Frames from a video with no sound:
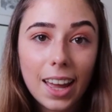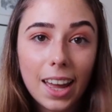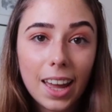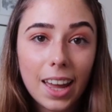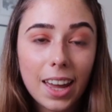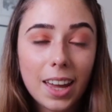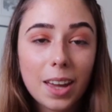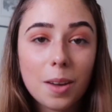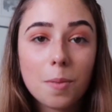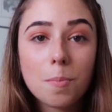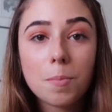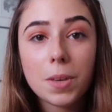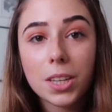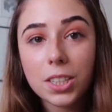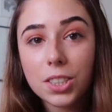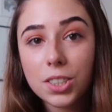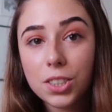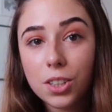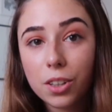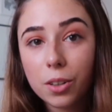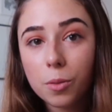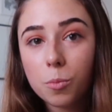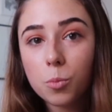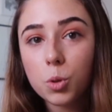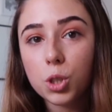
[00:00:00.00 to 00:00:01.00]
a
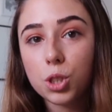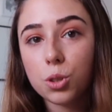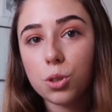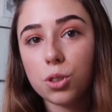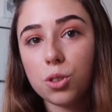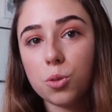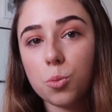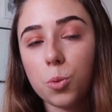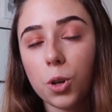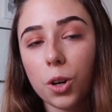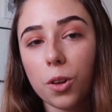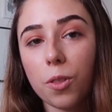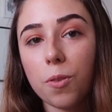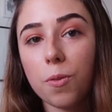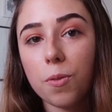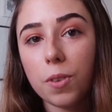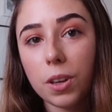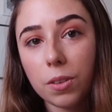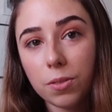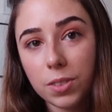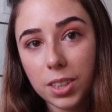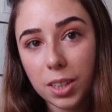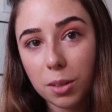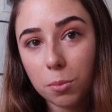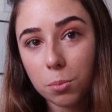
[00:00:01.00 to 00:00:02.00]
midterm which was worth
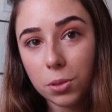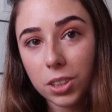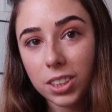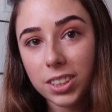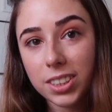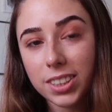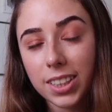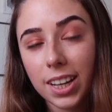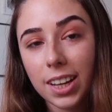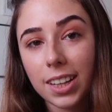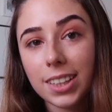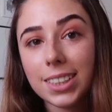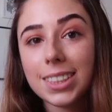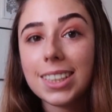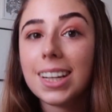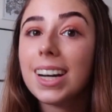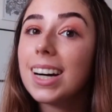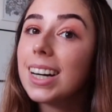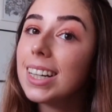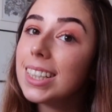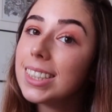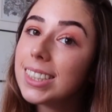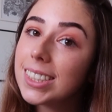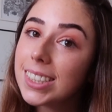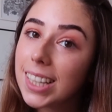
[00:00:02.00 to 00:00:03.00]
15%,
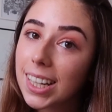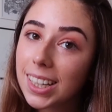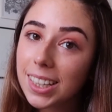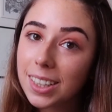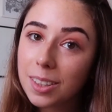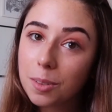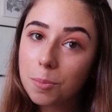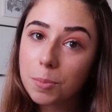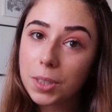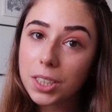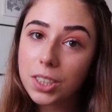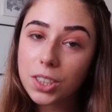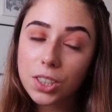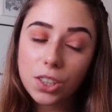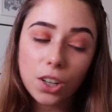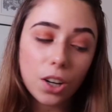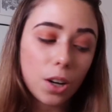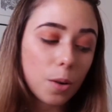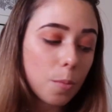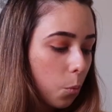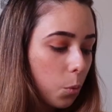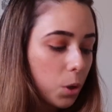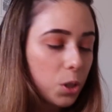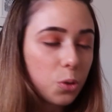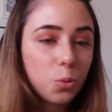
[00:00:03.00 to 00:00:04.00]
a second
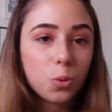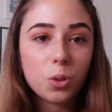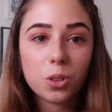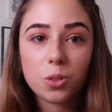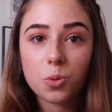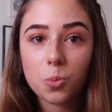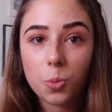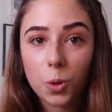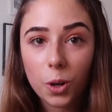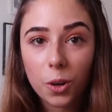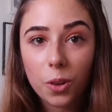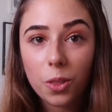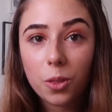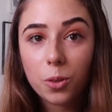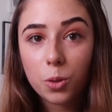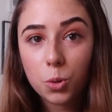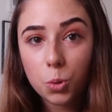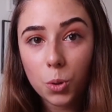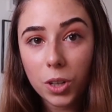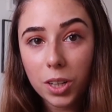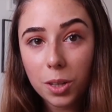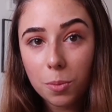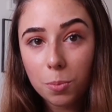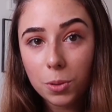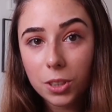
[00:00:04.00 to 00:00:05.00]
midterm which was worth
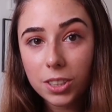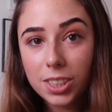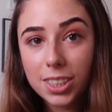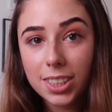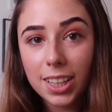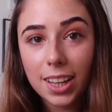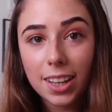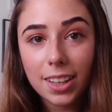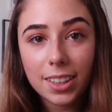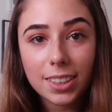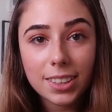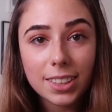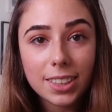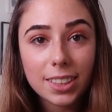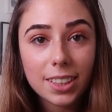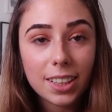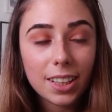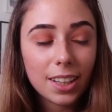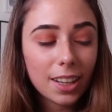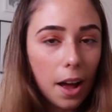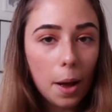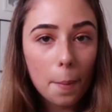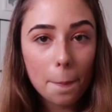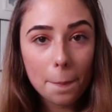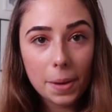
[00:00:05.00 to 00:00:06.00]
20%,
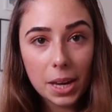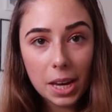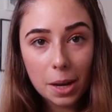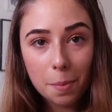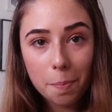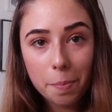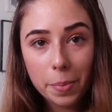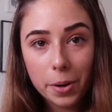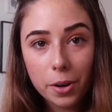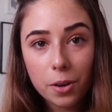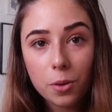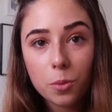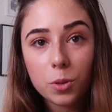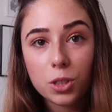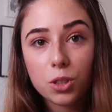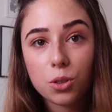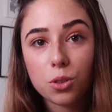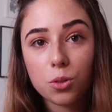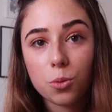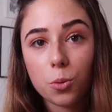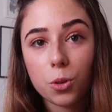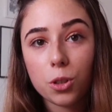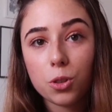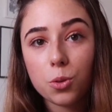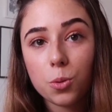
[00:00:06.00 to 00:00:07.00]
a paper which
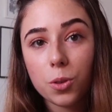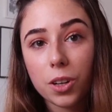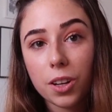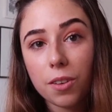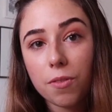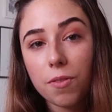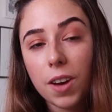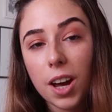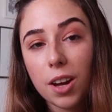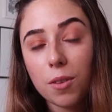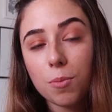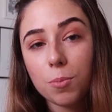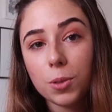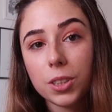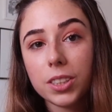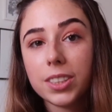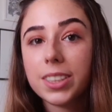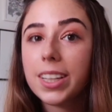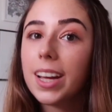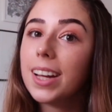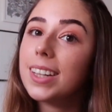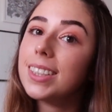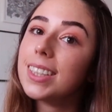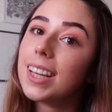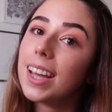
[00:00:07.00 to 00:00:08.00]
was worth
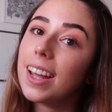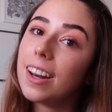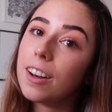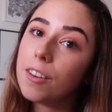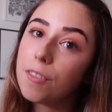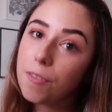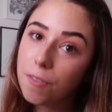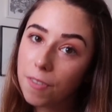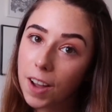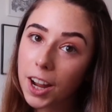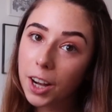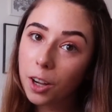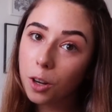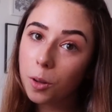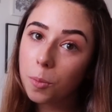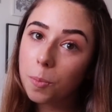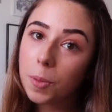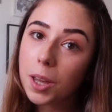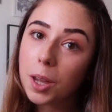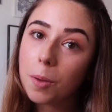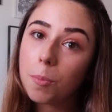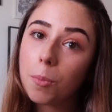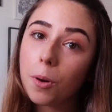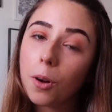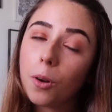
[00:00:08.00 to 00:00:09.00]
25%, and a final
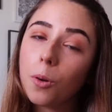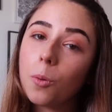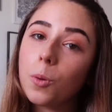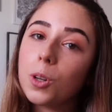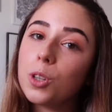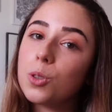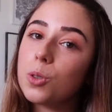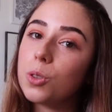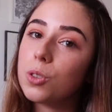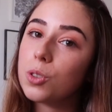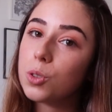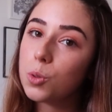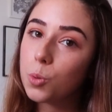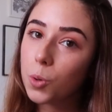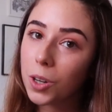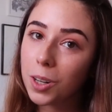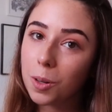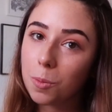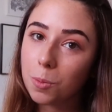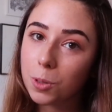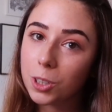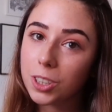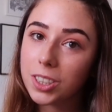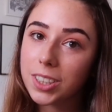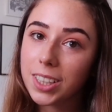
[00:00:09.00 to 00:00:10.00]
paper which was
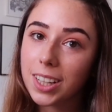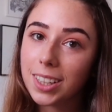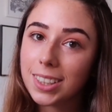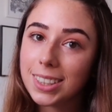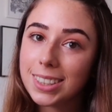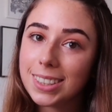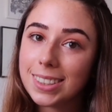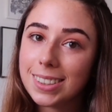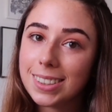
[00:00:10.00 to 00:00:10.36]
20%.